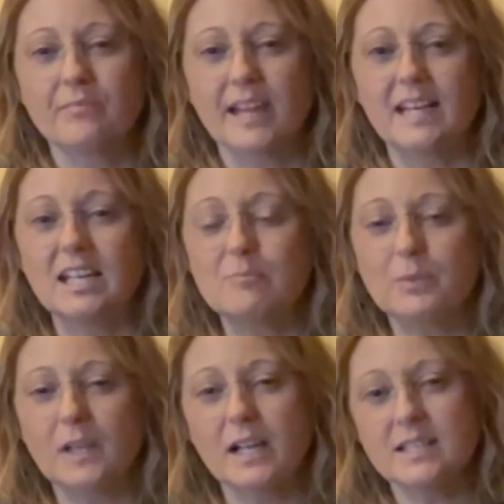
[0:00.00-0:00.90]
And it
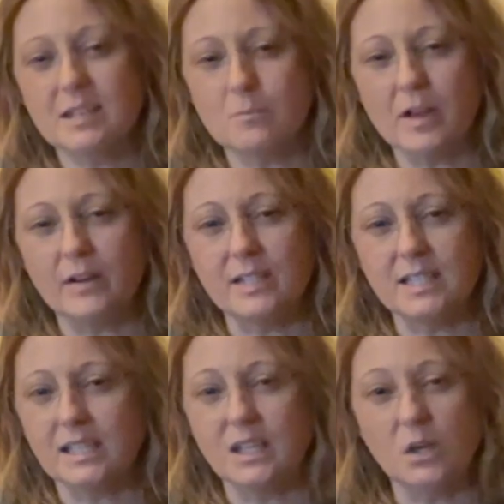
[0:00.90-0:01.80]
implies that Mary
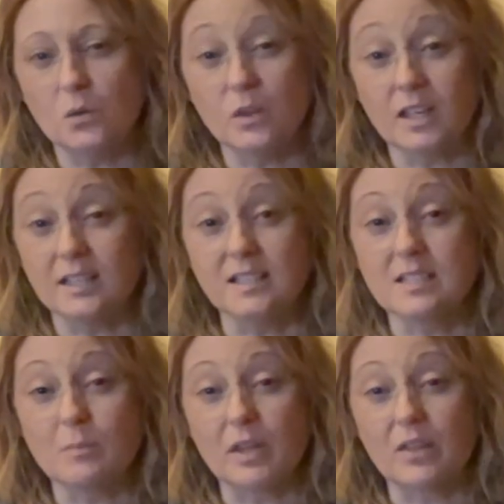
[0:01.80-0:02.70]
didn't know that
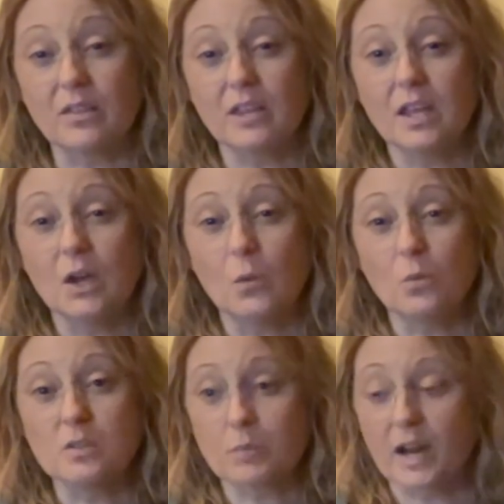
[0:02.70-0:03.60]
Elizabeth
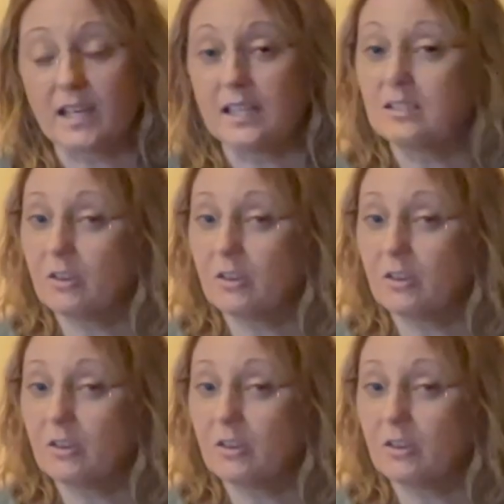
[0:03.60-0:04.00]
was pregnant.